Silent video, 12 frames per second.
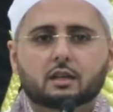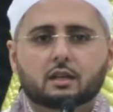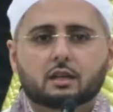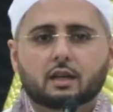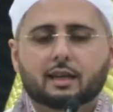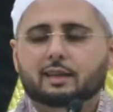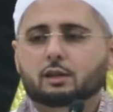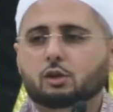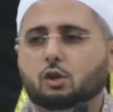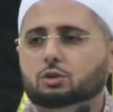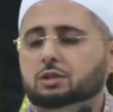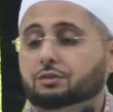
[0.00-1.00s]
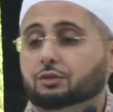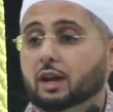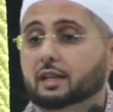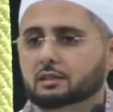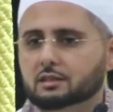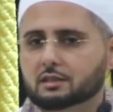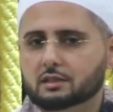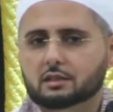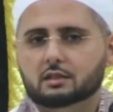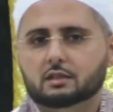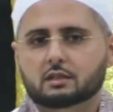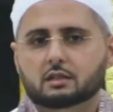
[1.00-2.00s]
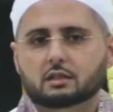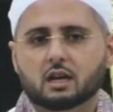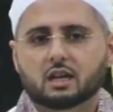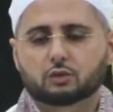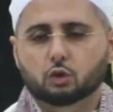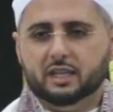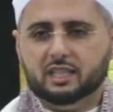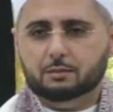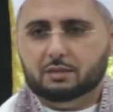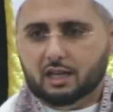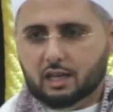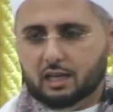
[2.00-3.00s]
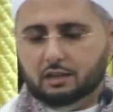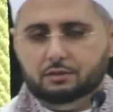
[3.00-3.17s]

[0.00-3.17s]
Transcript: a close friend of Ubay ibn Khalaf,